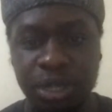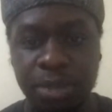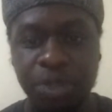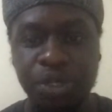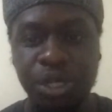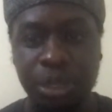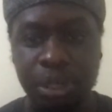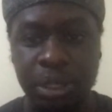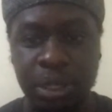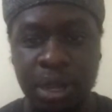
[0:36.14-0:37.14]
between
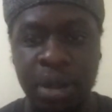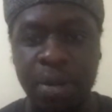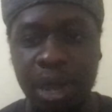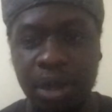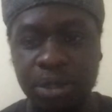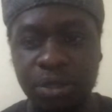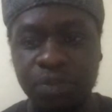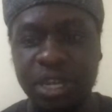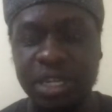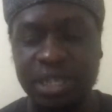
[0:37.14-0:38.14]
Google,
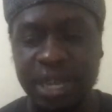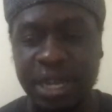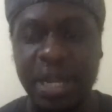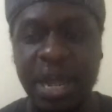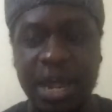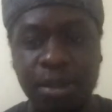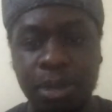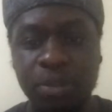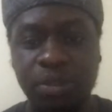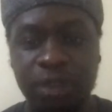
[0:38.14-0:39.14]
Microsoft, Intel, and other
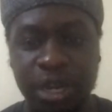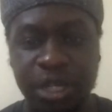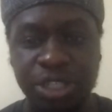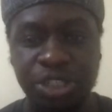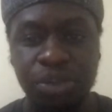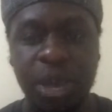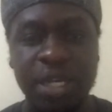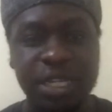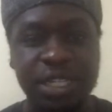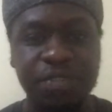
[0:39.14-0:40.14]
browser vendors to
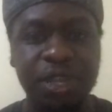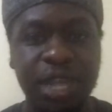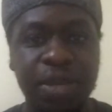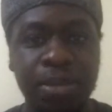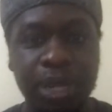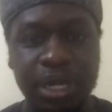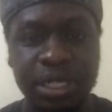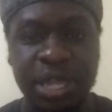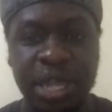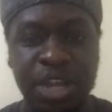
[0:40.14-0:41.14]
identify and build
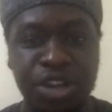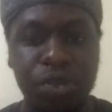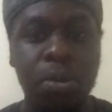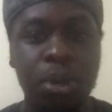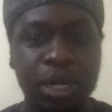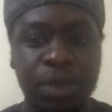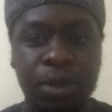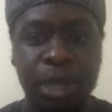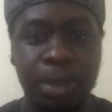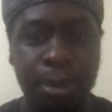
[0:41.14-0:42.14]
new modern
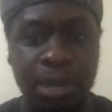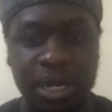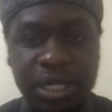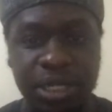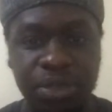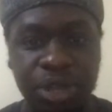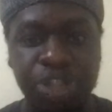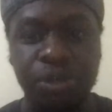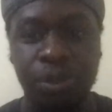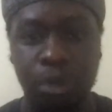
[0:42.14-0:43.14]
web capabilities
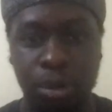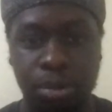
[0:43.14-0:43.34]
into the web.